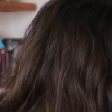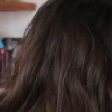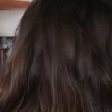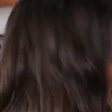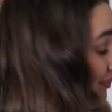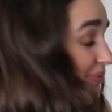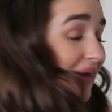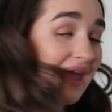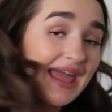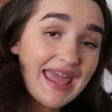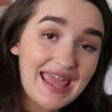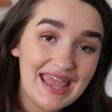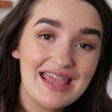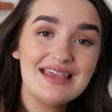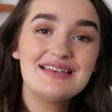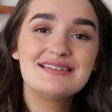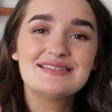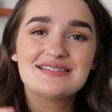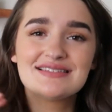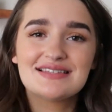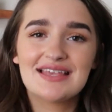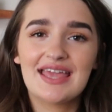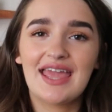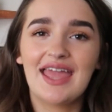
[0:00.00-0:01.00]
The
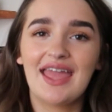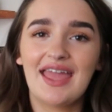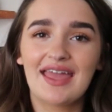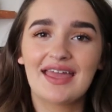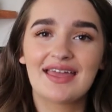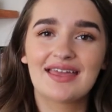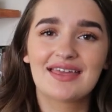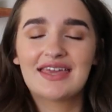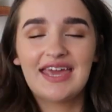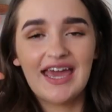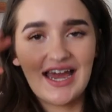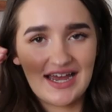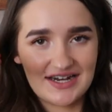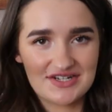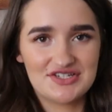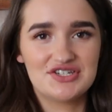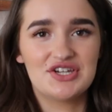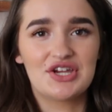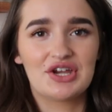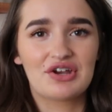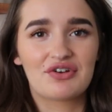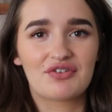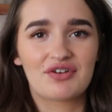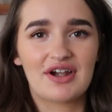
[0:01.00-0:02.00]
basic
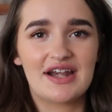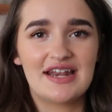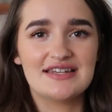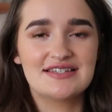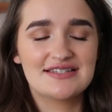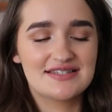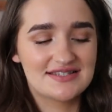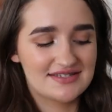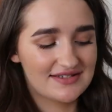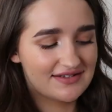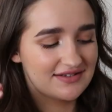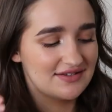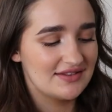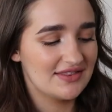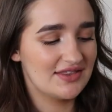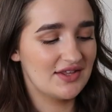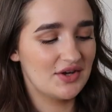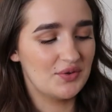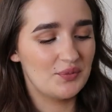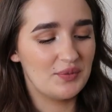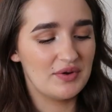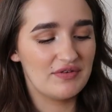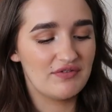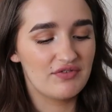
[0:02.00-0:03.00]
categories
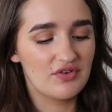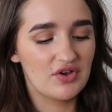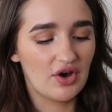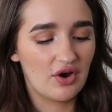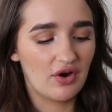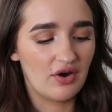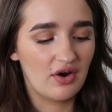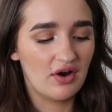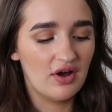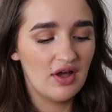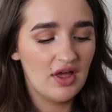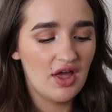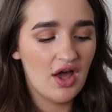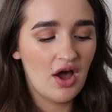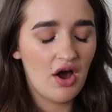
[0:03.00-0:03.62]
that we've got